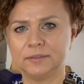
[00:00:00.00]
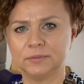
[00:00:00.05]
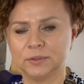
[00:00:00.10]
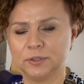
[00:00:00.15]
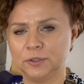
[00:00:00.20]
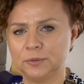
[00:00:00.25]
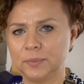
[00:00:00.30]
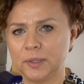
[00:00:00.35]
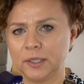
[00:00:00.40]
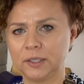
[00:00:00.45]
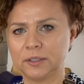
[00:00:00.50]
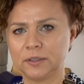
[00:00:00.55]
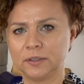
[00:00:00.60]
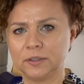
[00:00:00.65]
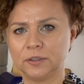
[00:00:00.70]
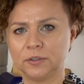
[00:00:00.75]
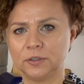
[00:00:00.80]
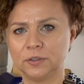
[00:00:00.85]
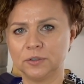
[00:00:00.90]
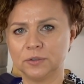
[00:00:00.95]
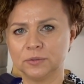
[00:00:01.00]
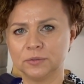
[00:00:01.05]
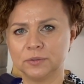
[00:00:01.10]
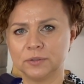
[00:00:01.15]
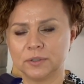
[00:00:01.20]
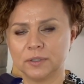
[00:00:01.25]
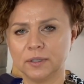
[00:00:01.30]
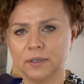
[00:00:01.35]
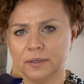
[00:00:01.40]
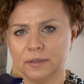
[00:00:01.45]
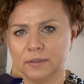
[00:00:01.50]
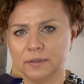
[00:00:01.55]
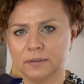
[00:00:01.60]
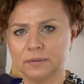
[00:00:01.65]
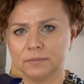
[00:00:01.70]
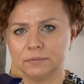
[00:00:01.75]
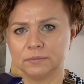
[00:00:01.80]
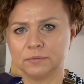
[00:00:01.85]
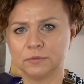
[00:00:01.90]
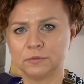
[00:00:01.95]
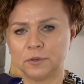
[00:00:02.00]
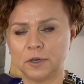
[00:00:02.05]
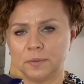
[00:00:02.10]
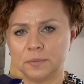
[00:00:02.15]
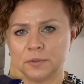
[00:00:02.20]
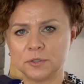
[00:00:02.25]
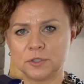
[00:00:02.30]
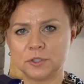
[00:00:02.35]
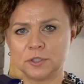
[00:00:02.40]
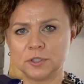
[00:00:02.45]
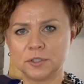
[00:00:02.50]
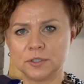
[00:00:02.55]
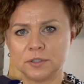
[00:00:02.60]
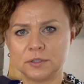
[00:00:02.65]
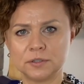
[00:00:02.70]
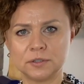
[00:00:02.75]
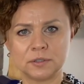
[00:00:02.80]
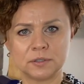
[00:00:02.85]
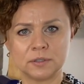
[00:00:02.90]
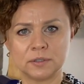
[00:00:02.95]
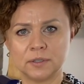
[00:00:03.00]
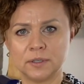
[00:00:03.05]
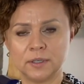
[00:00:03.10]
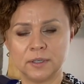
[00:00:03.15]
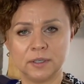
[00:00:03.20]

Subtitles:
When you're making your own farmer's cheese,